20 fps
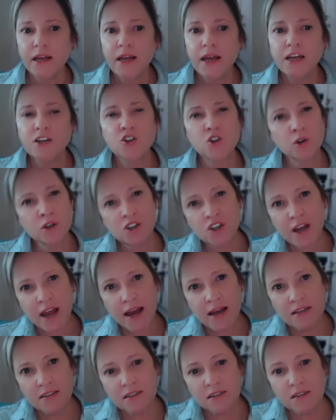And Georgia
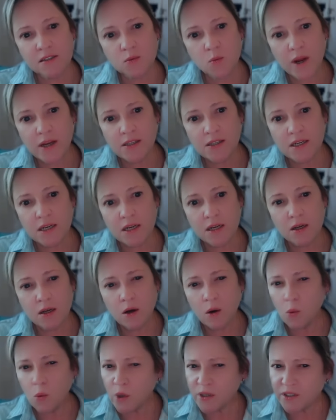asks Wendy,
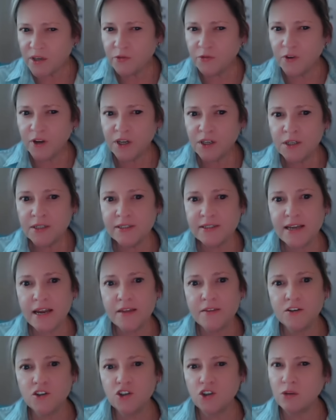was it fair to say
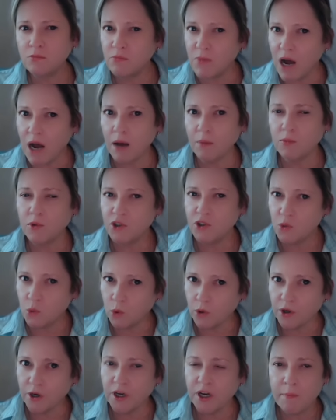that your mom was
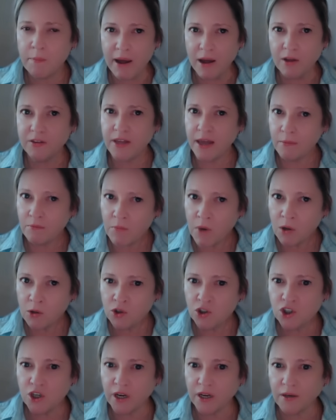worried about that
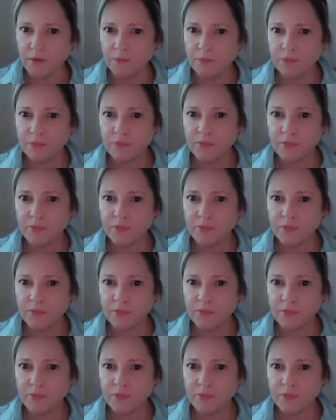motion?